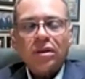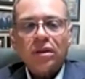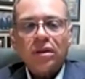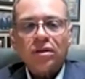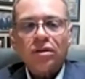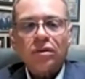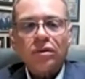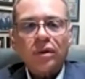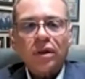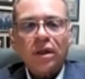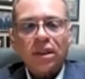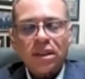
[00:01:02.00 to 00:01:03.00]
to
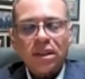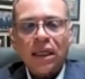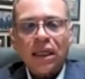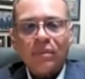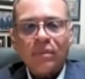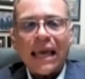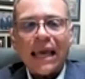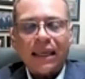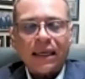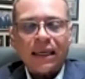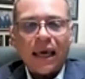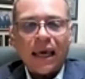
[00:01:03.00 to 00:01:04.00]
a team like
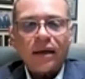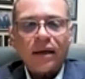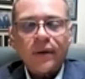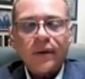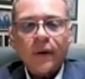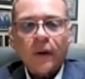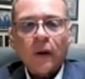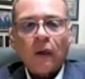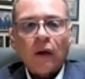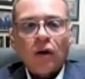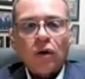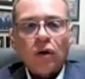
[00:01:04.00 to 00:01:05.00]
Atlanta,
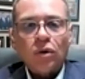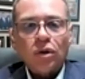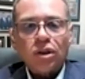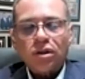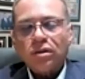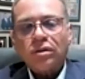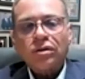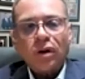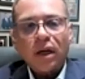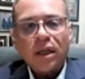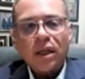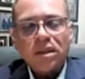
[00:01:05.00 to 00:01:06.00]
who is
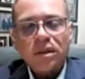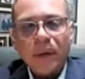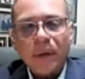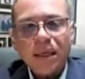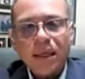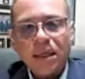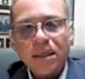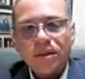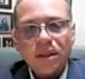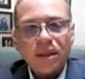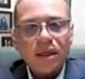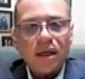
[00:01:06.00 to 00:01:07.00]
struggling to make it into
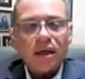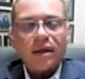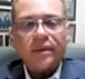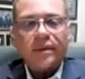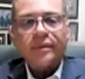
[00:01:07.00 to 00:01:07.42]
the,